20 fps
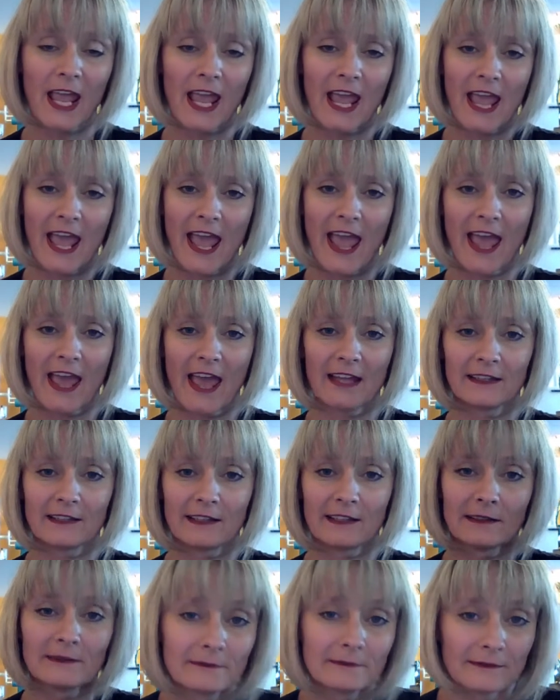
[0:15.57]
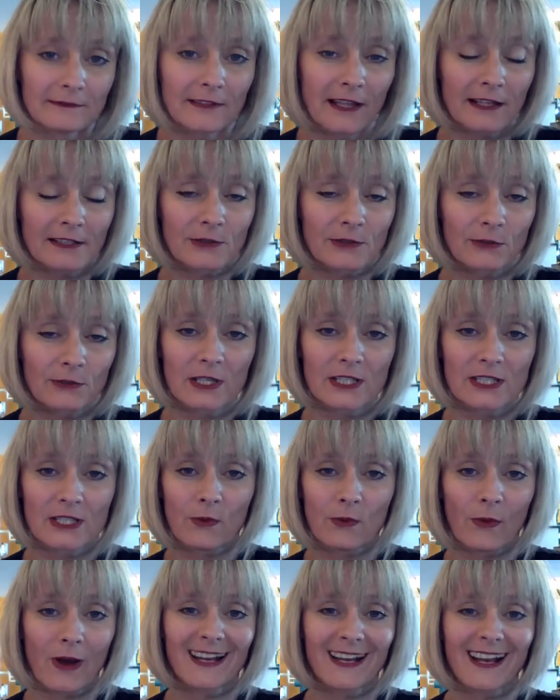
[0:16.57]
And that's the
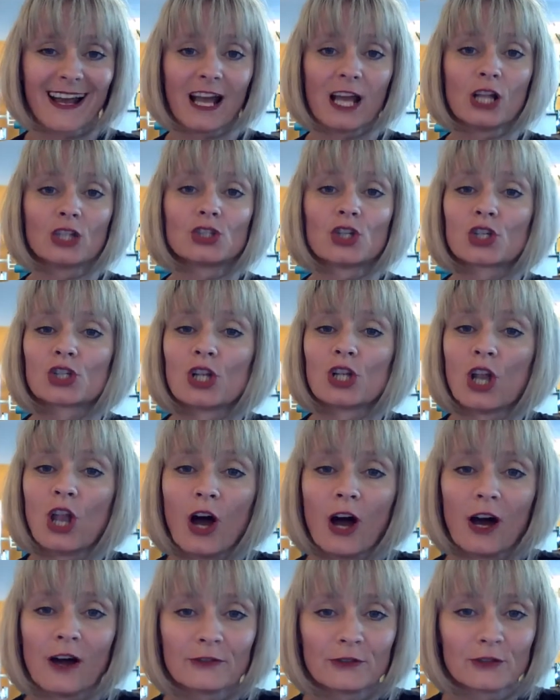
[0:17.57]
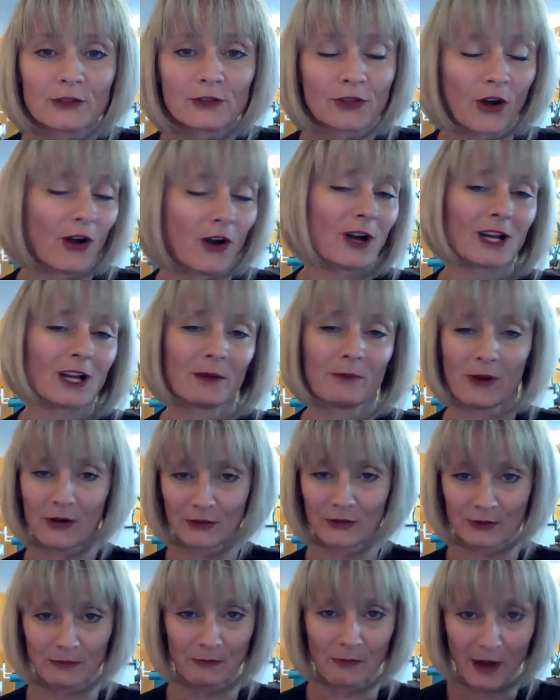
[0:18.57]
reason why I just love to talk
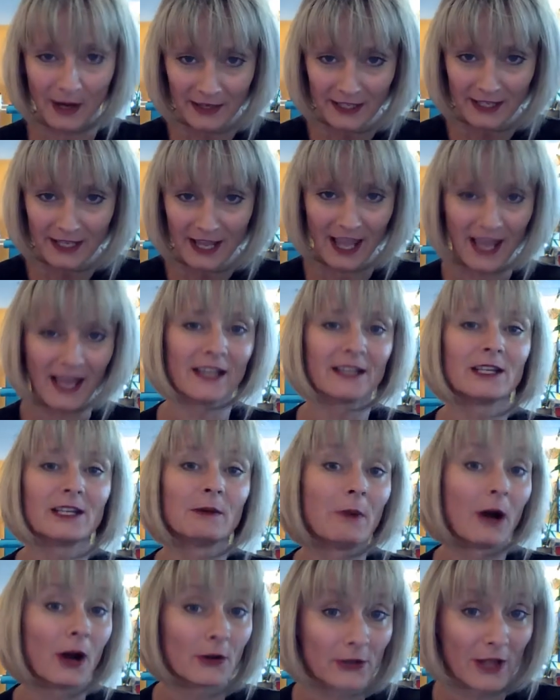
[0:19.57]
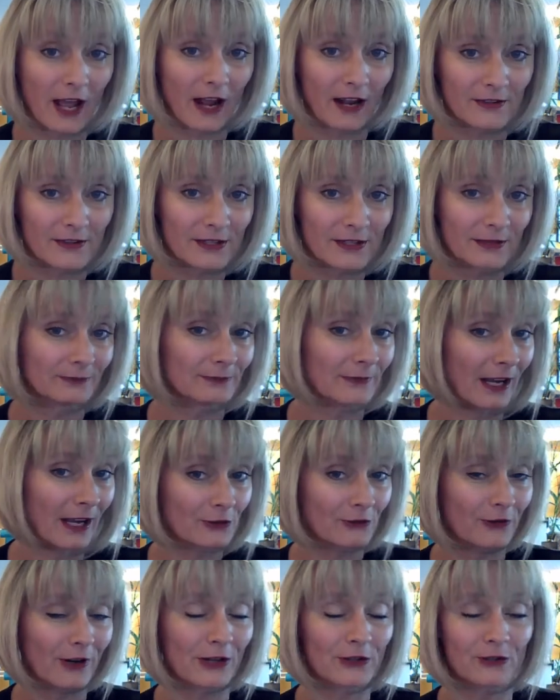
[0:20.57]
about money and about health. I
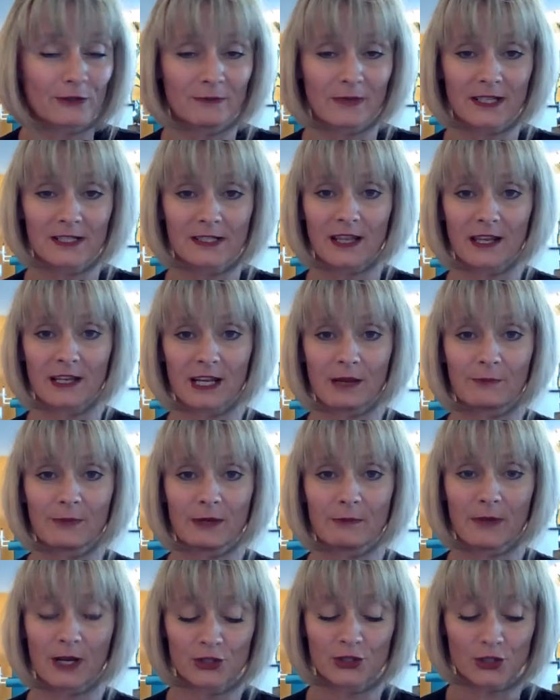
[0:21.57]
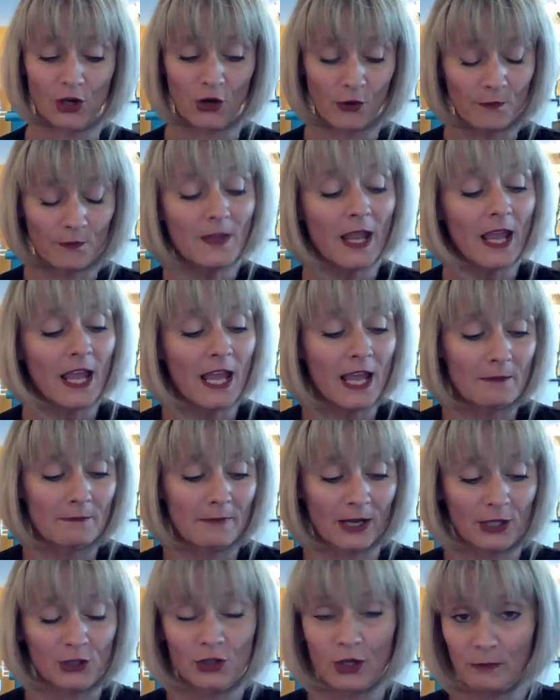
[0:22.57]
try to mix that up in my show.
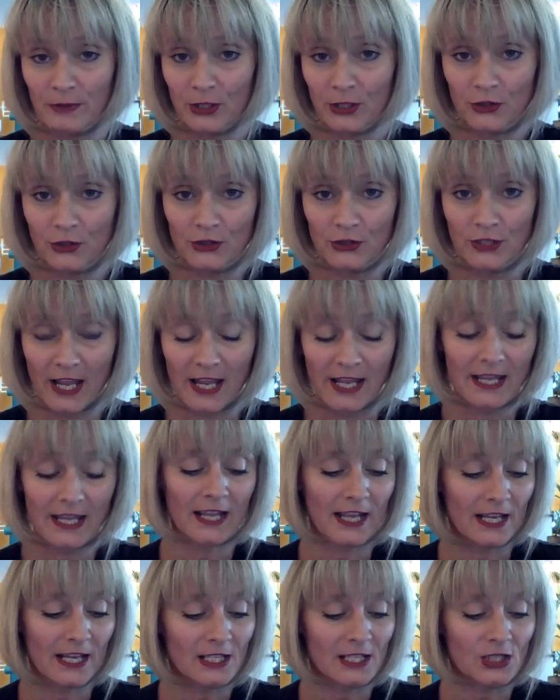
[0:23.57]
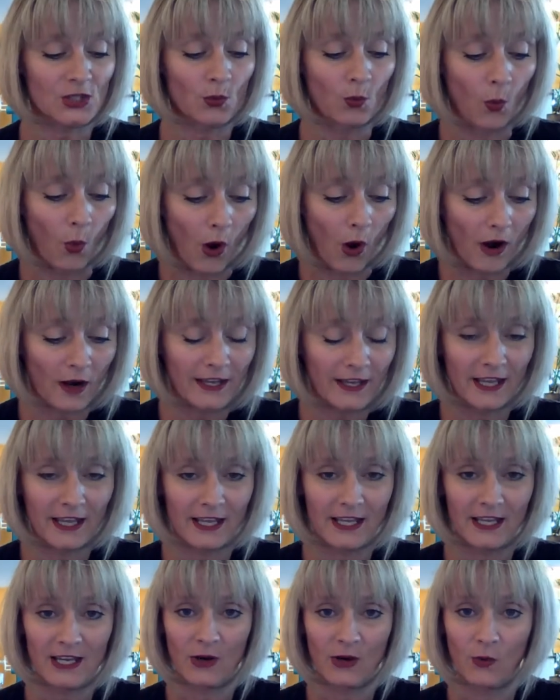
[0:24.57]
My topic today is
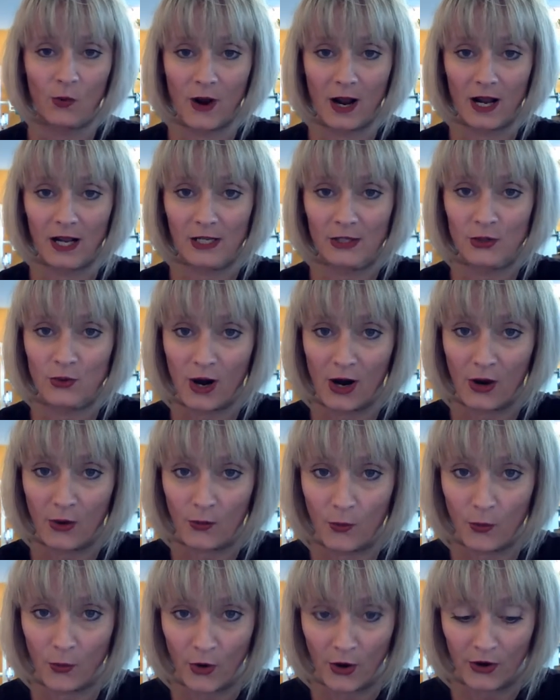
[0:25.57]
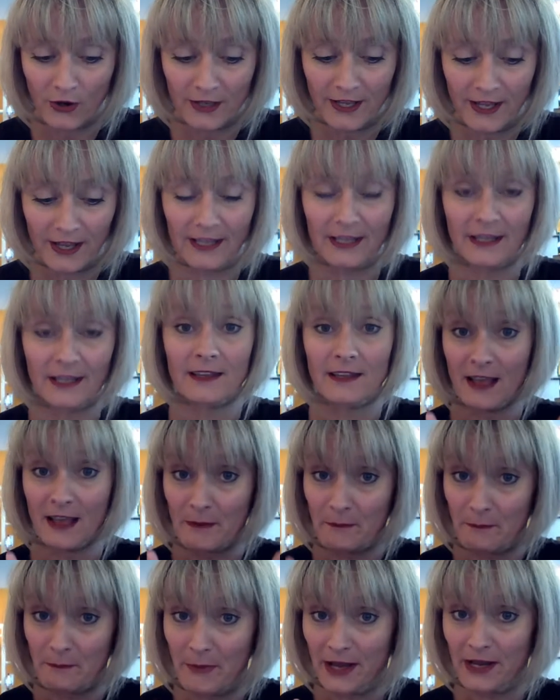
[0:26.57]
walking while you are working.
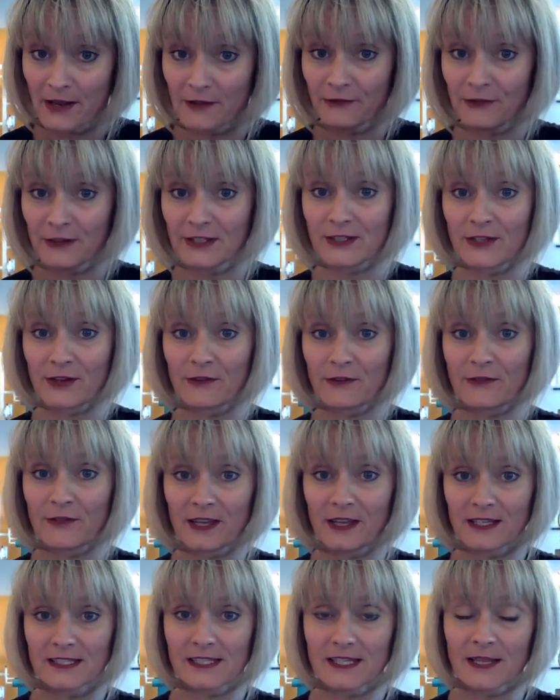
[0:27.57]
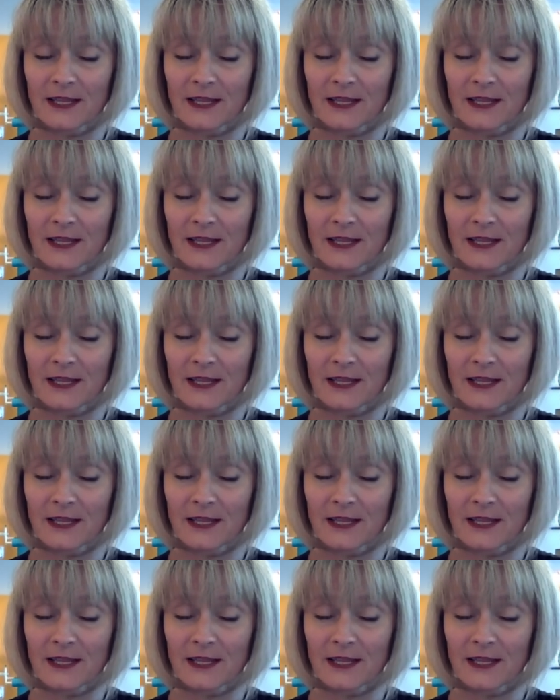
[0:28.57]
Benefits of this.